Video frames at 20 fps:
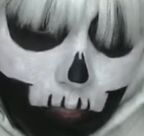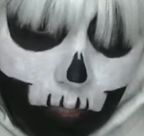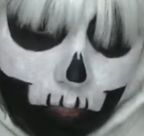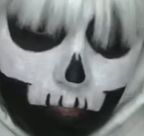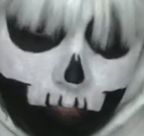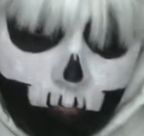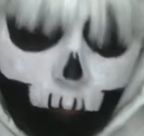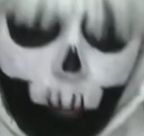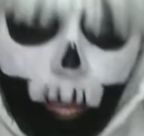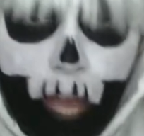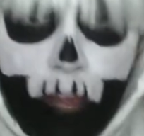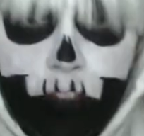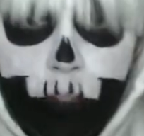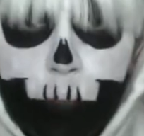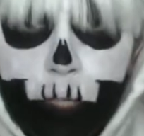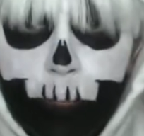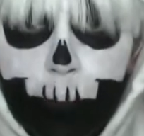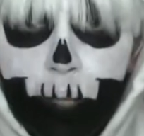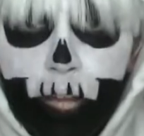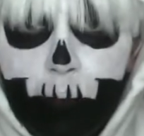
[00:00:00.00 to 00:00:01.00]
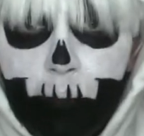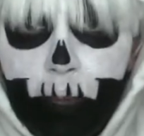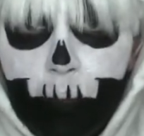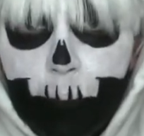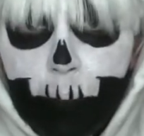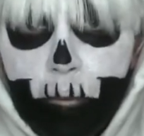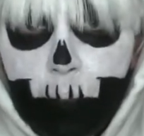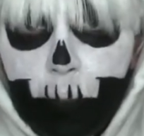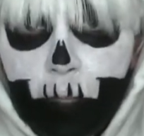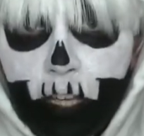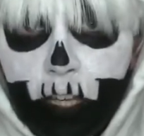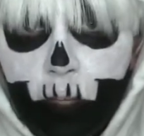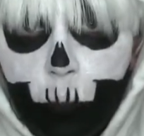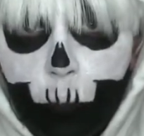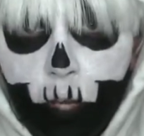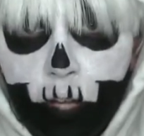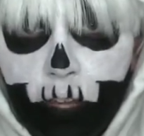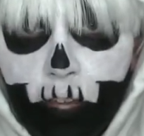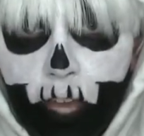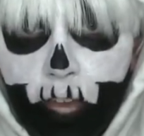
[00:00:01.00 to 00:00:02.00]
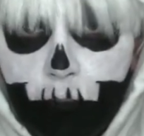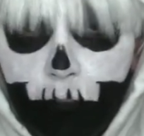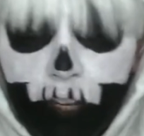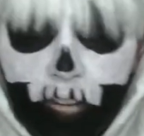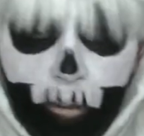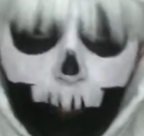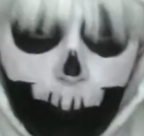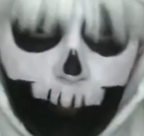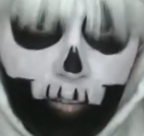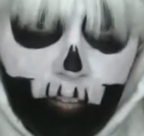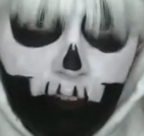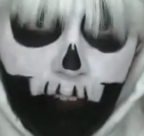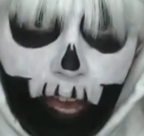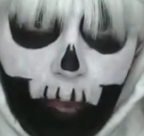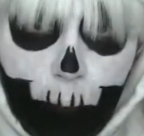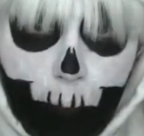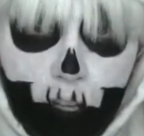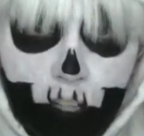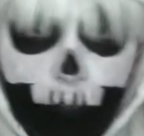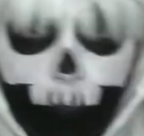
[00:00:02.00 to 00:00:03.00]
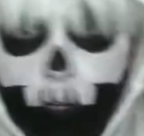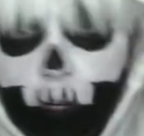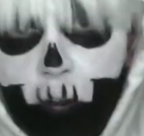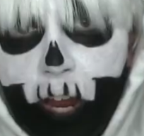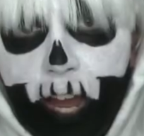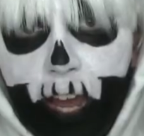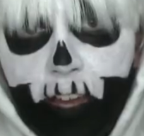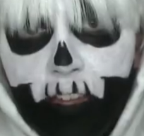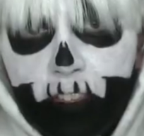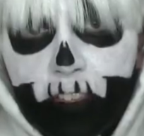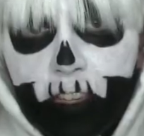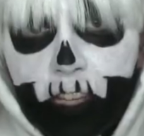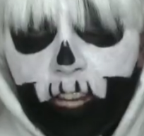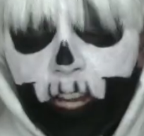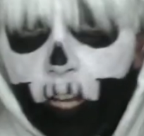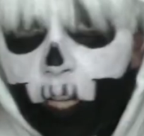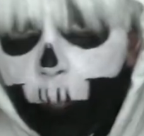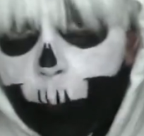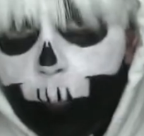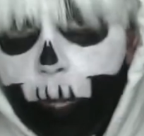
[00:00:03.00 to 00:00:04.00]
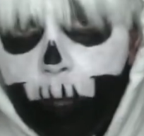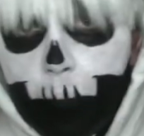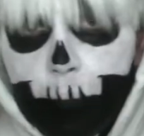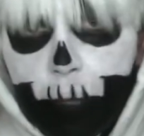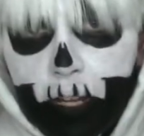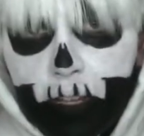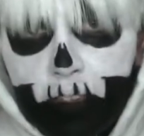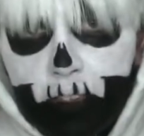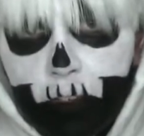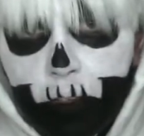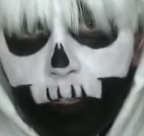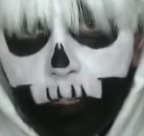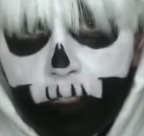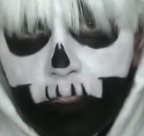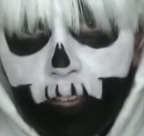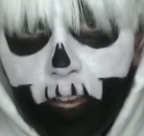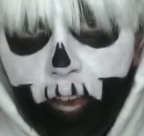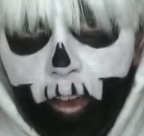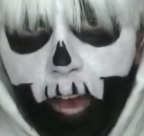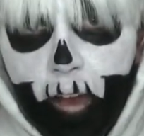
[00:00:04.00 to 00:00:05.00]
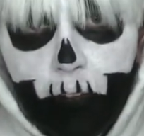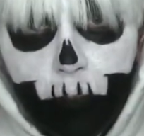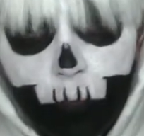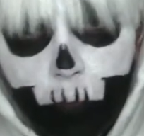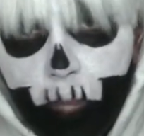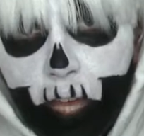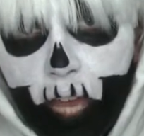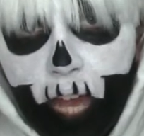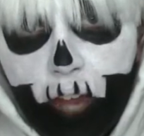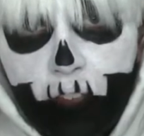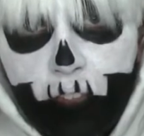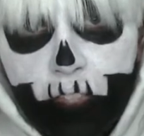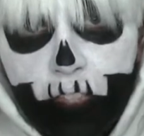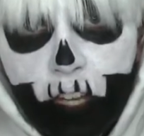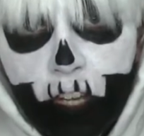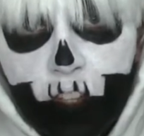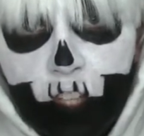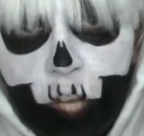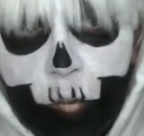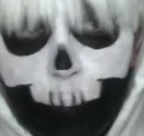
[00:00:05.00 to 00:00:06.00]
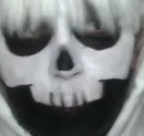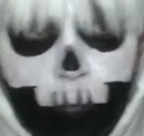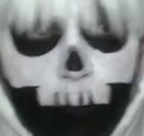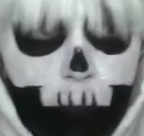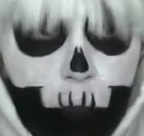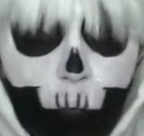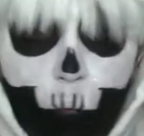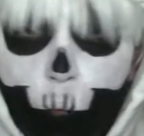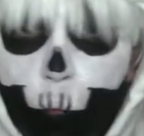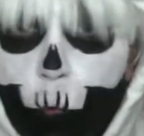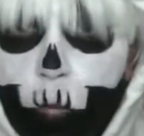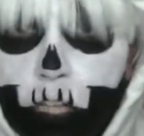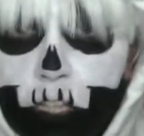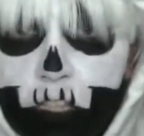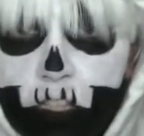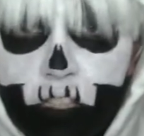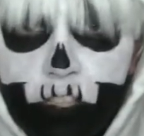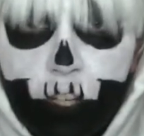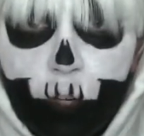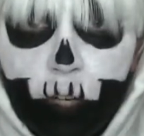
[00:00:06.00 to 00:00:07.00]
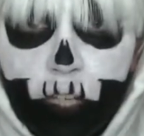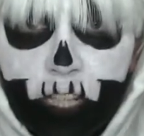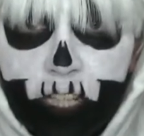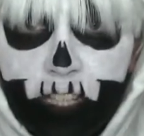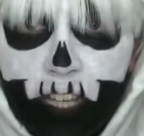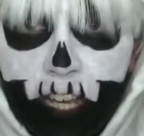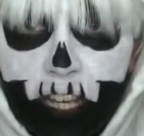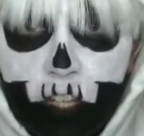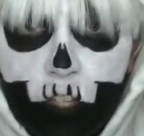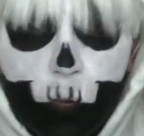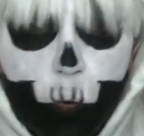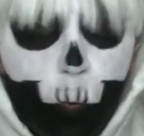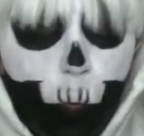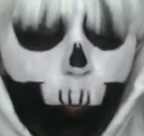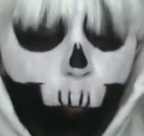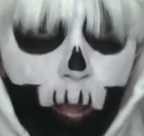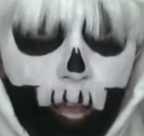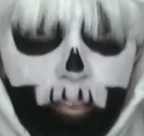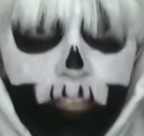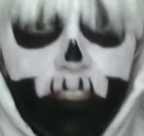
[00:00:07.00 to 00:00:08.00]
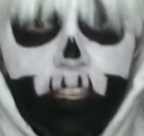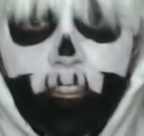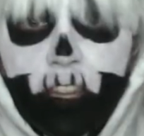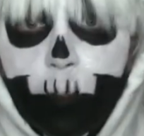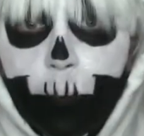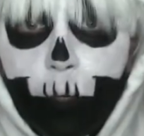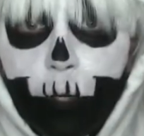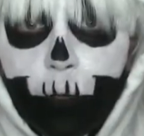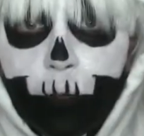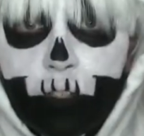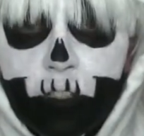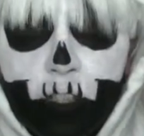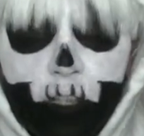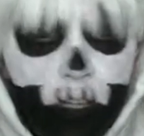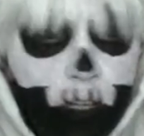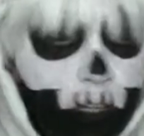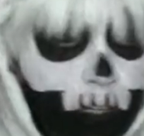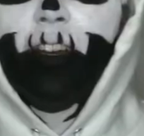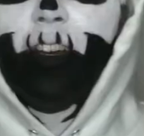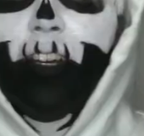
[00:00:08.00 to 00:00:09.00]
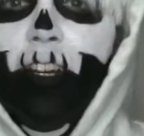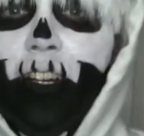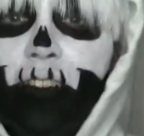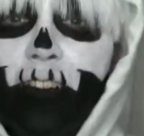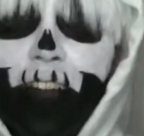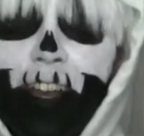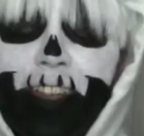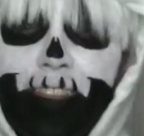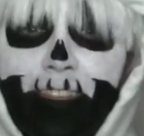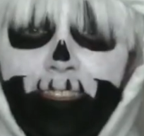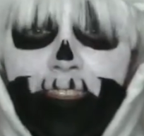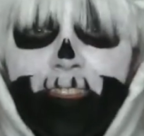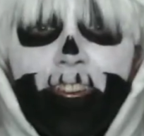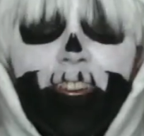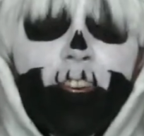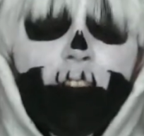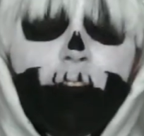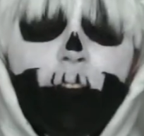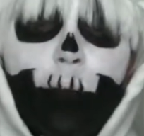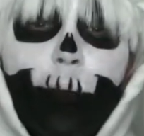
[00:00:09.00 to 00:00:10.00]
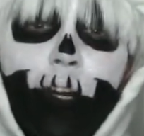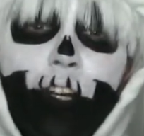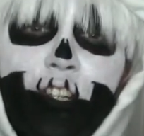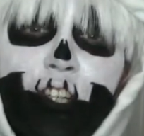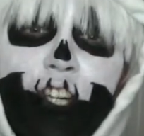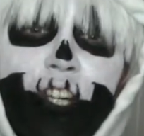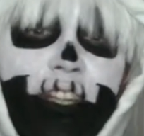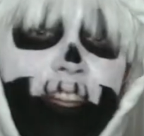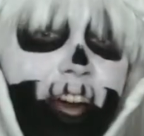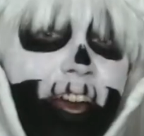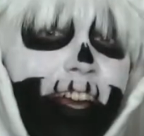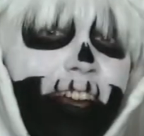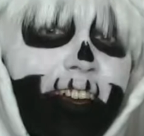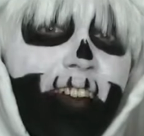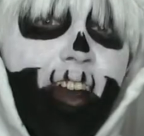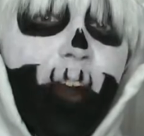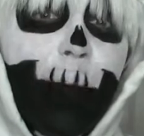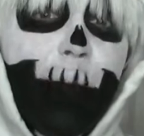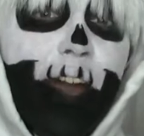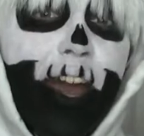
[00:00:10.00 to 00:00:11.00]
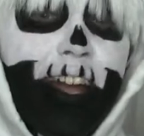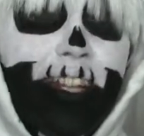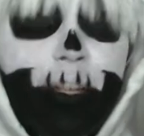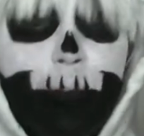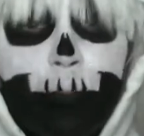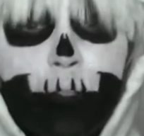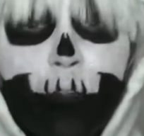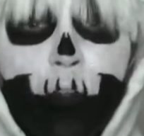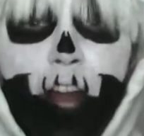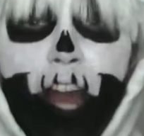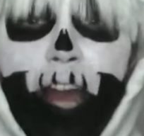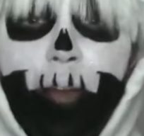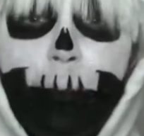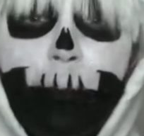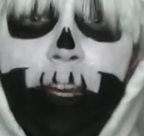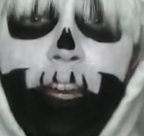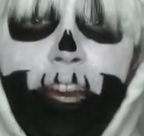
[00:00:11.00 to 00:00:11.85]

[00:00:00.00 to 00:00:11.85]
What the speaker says: So I have to reapply my Maybelline one every couple of hours, whereas the ColourPop pencils, I only have to touch up maybe once during the day, twice at the most. Alright, thank you for watching. Like, comment, and subscribe.